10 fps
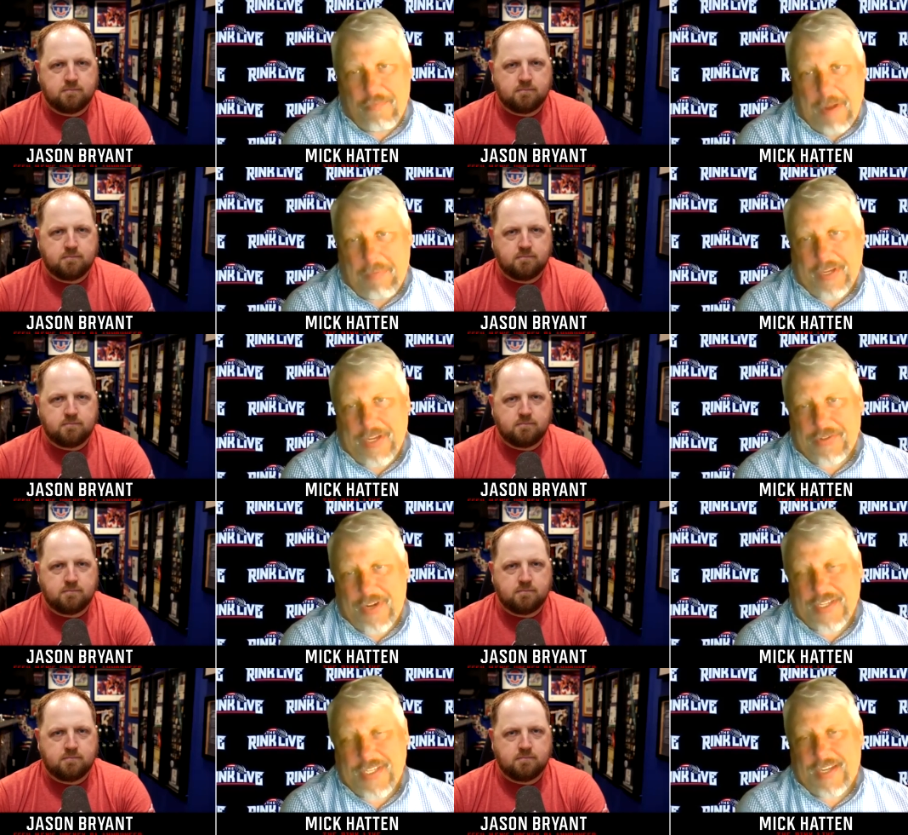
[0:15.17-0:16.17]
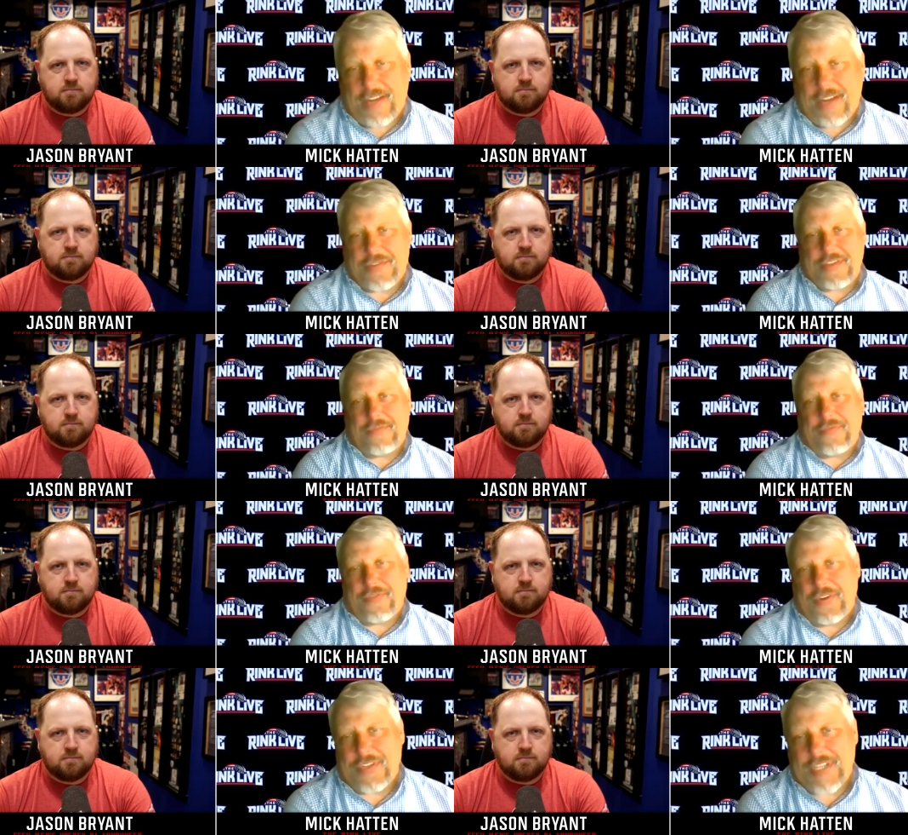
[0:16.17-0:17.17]
Speaker 1: public address announcer
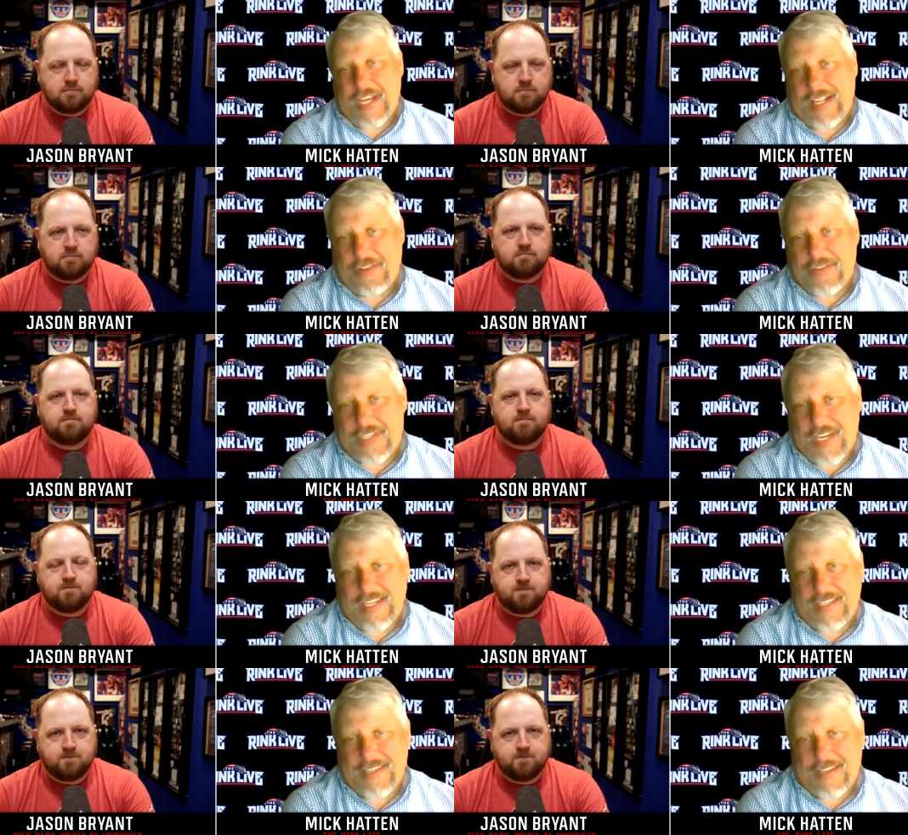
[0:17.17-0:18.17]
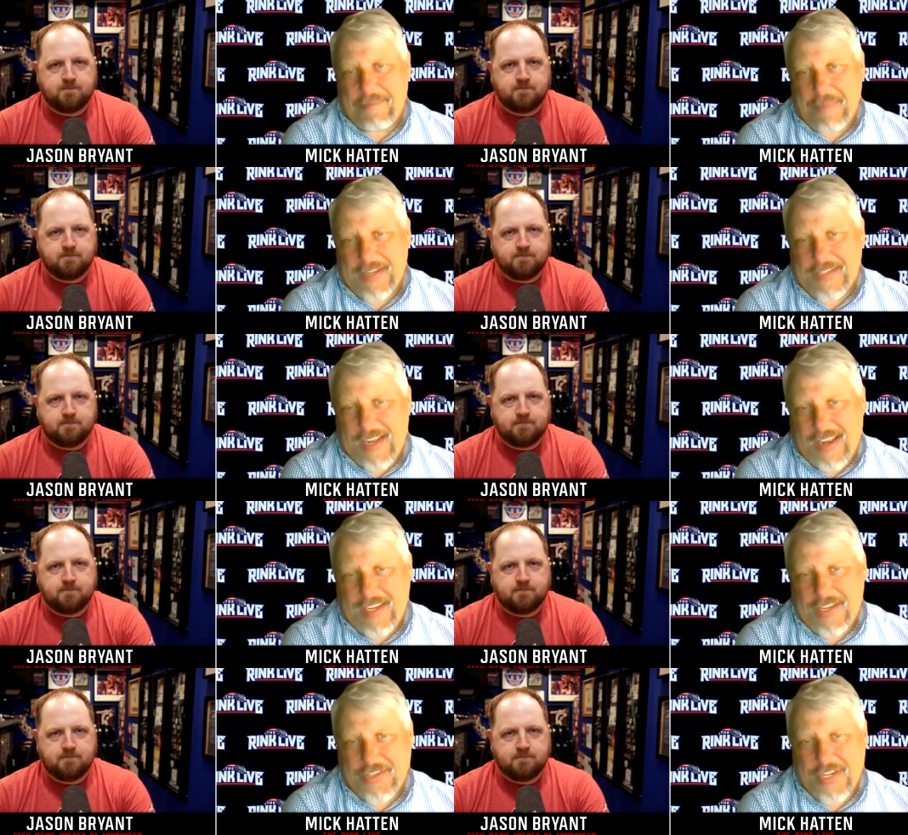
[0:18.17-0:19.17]
for St. Cloud State uh, men's
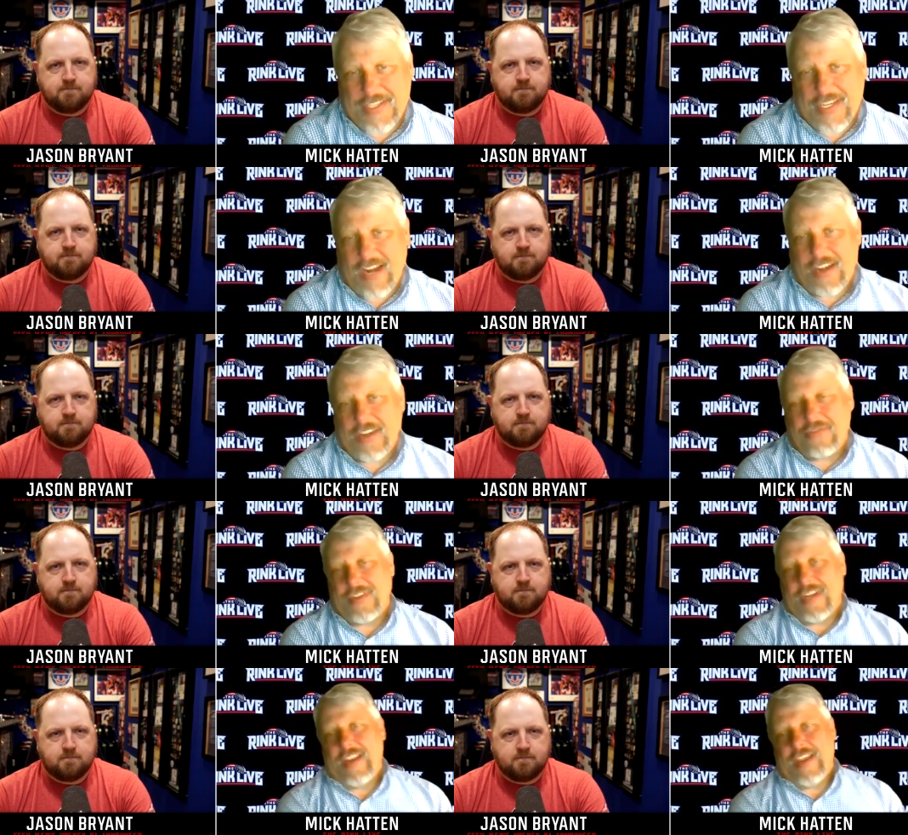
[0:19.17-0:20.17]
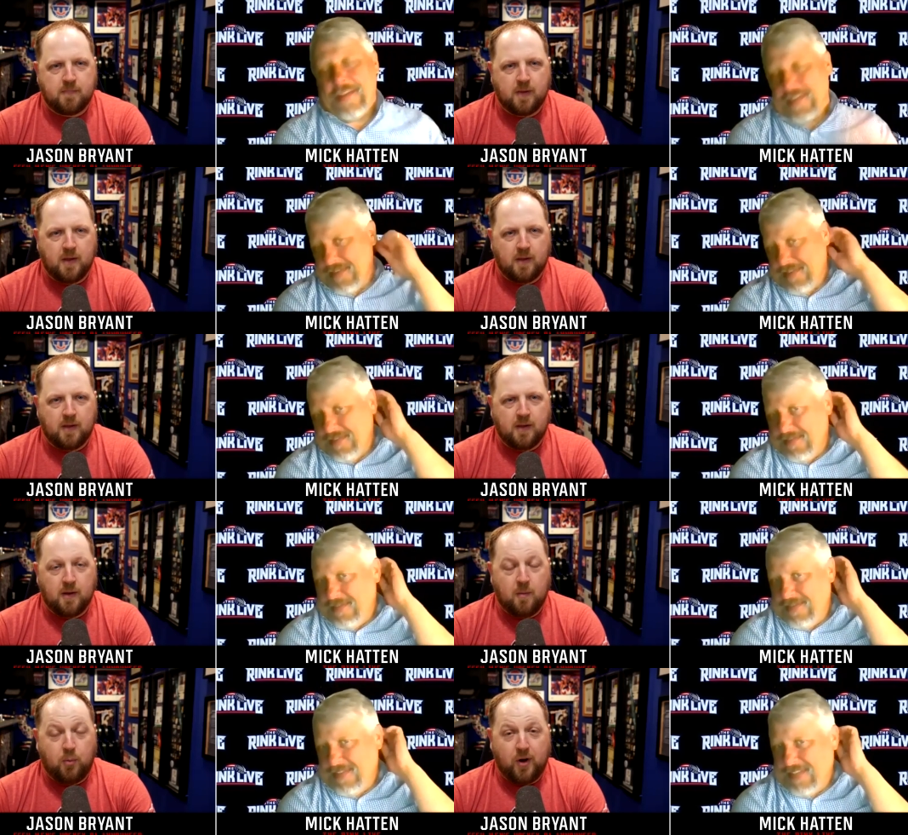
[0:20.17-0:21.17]
hockey. Jason, how are you doing today?
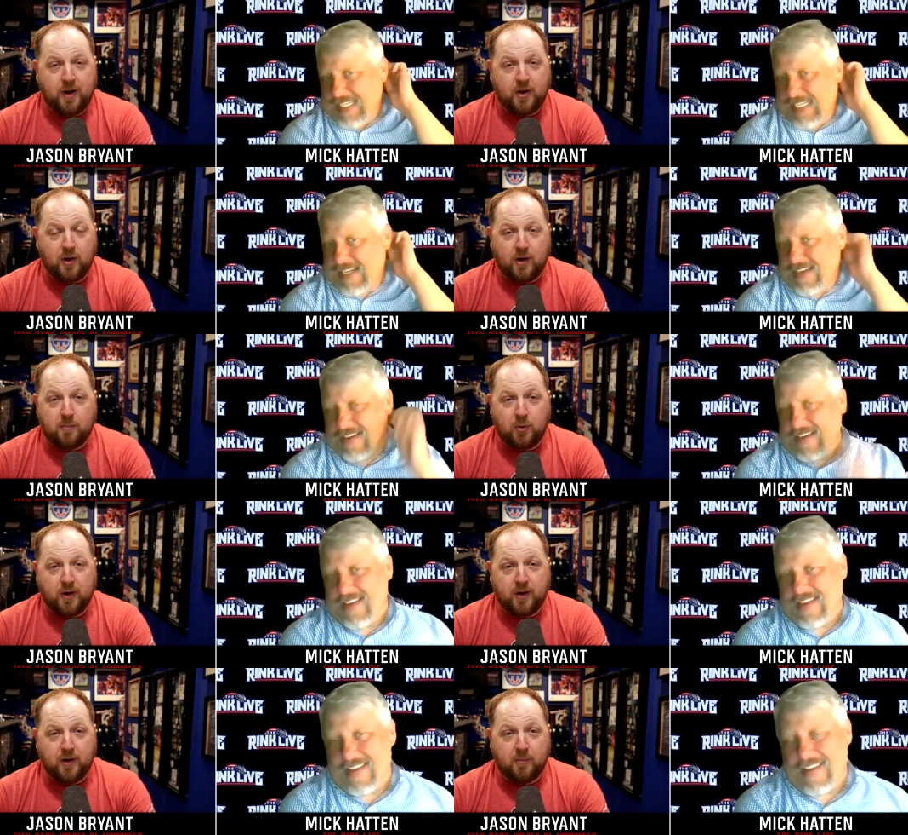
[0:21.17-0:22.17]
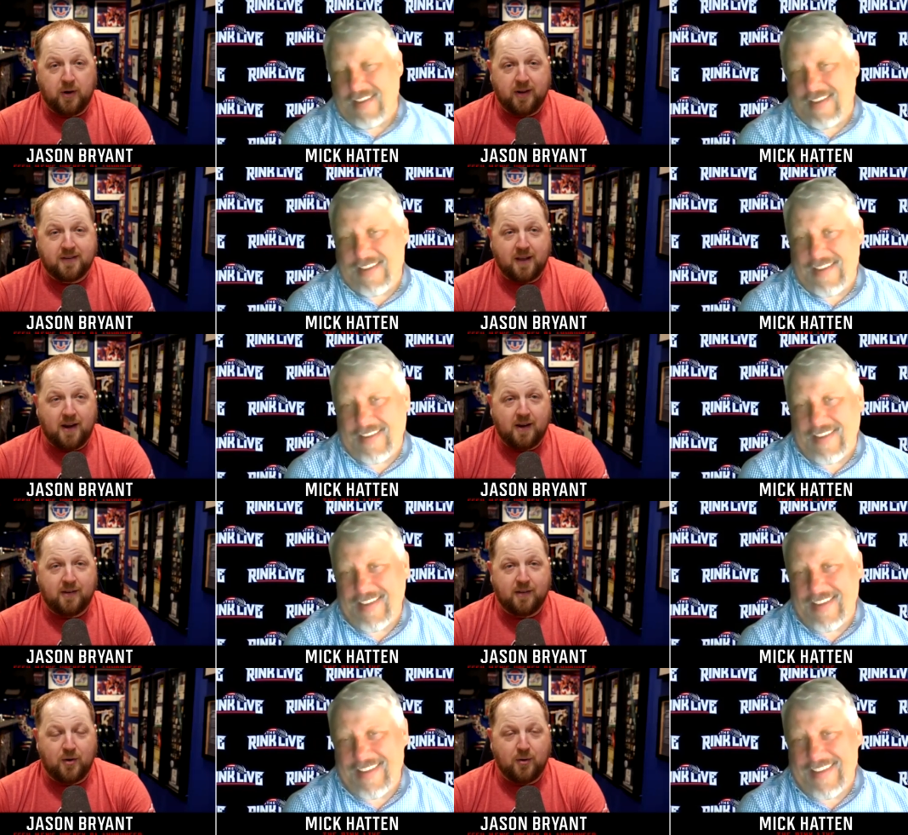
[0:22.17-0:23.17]
Speaker 2: Pretty good, pretty good, pretty excited. And
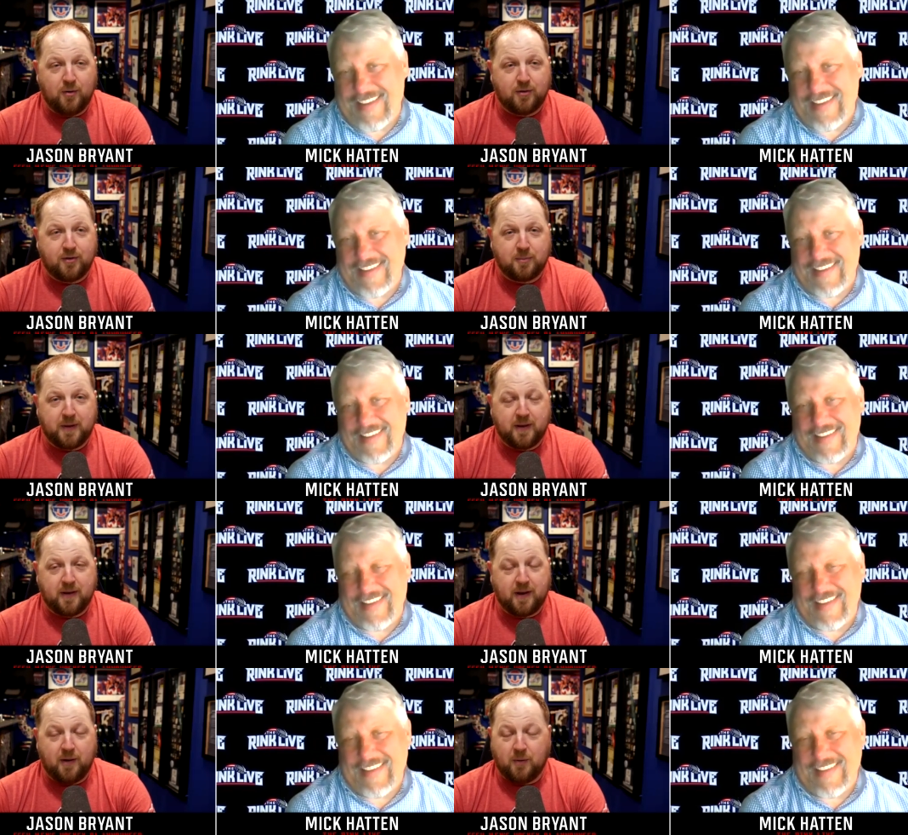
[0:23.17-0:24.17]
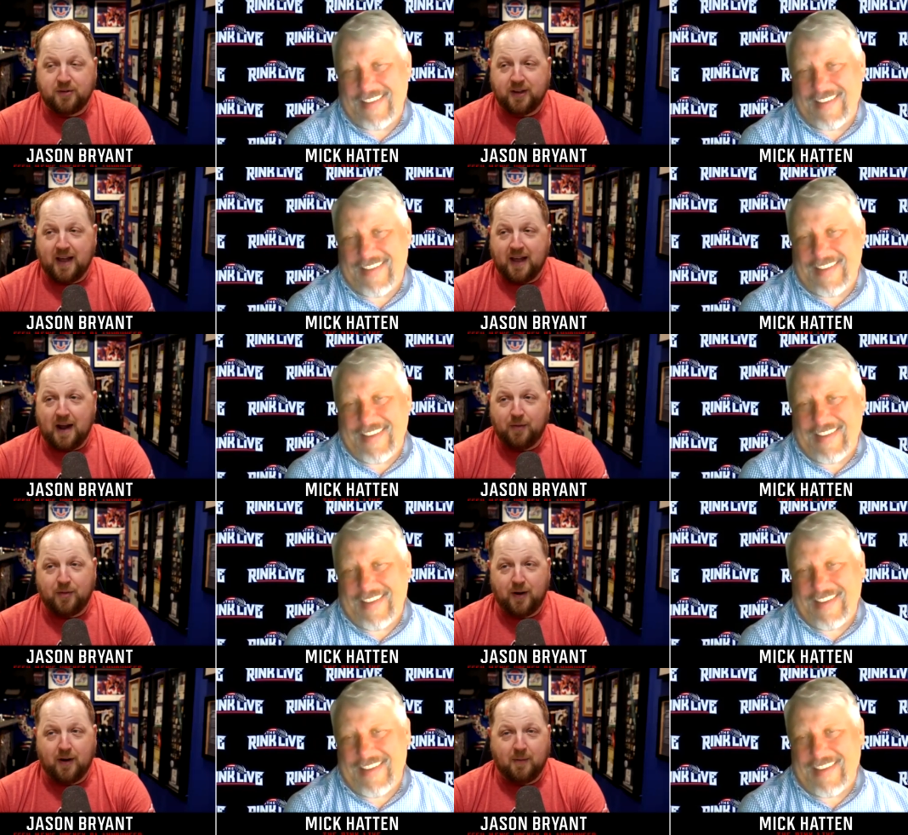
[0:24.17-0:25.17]
the news has been uh, once it got out
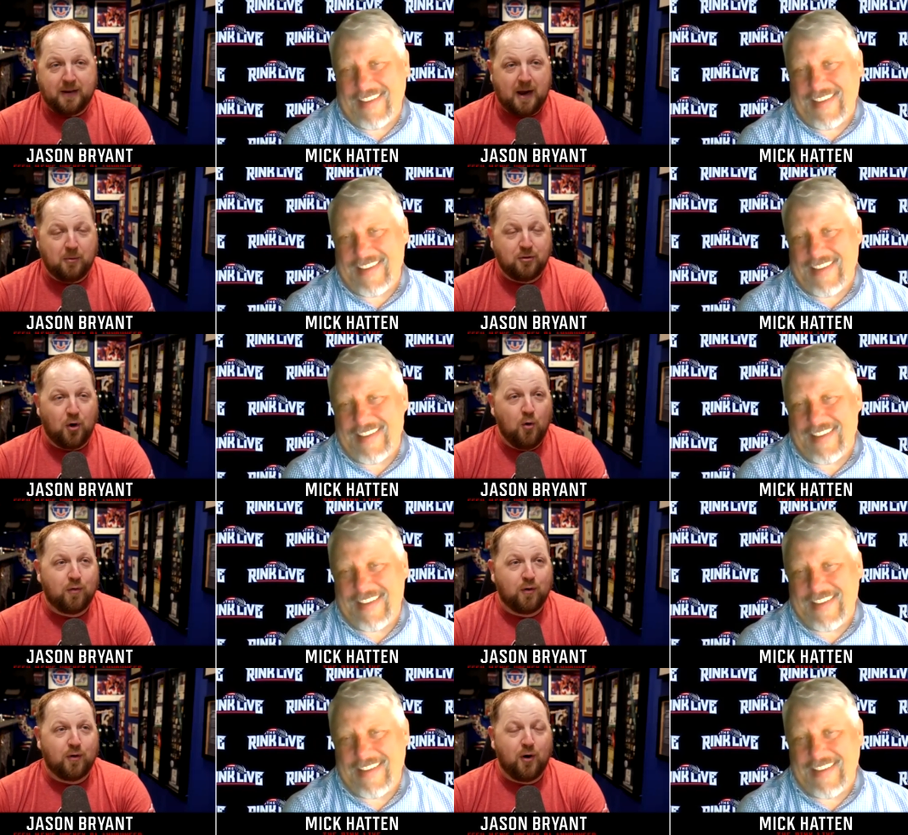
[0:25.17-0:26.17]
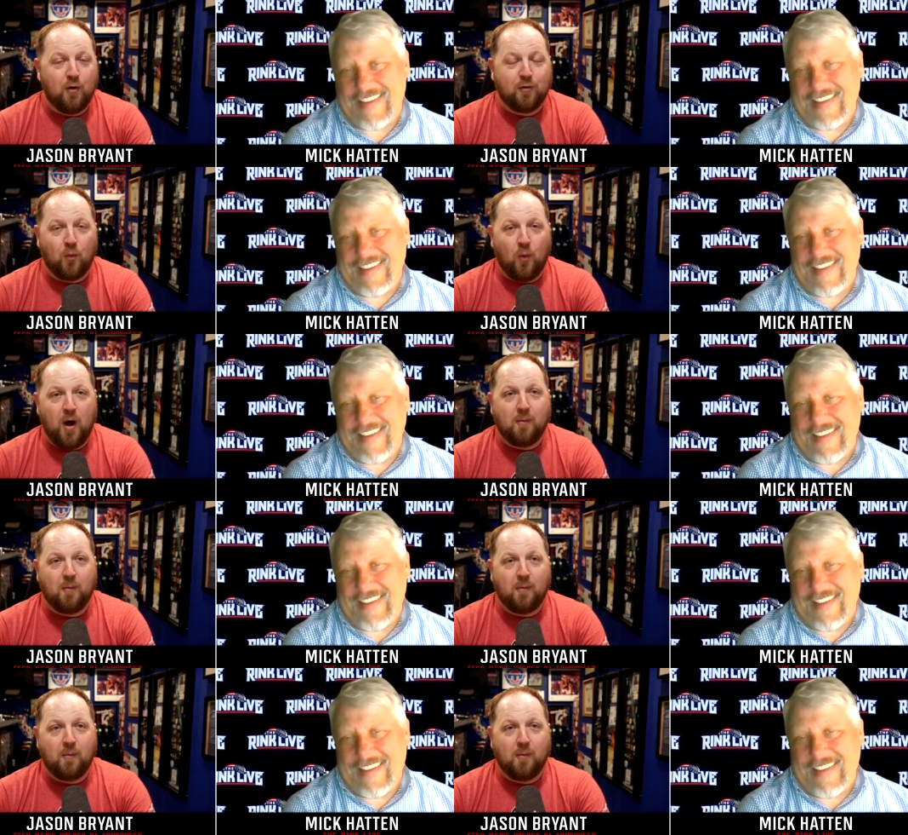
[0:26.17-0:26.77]
there. I mean, I was over overwhelmed